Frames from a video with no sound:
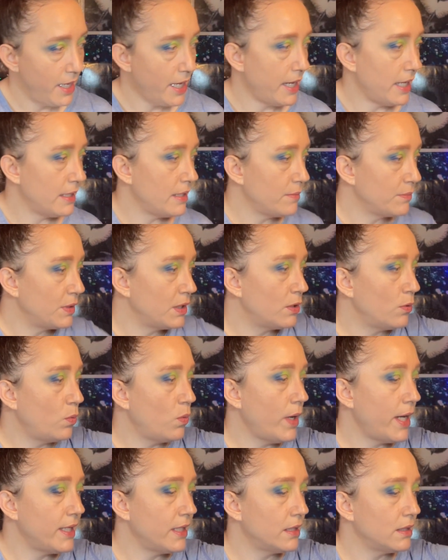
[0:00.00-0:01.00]
and I'm going to
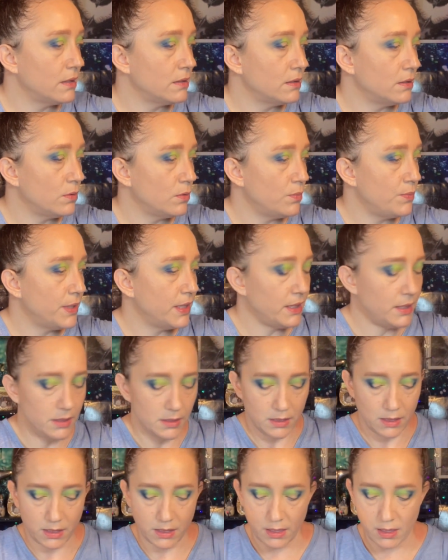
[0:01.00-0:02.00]
wet it a little
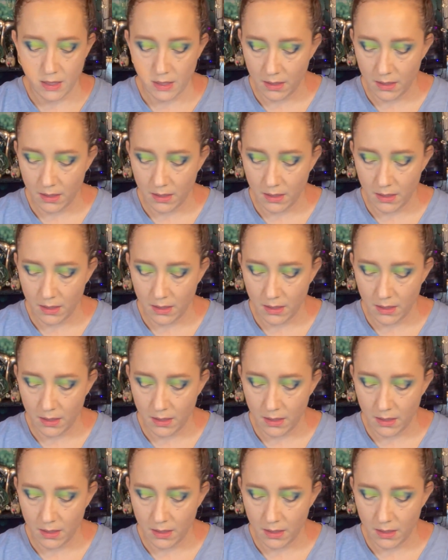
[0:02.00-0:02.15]
bit.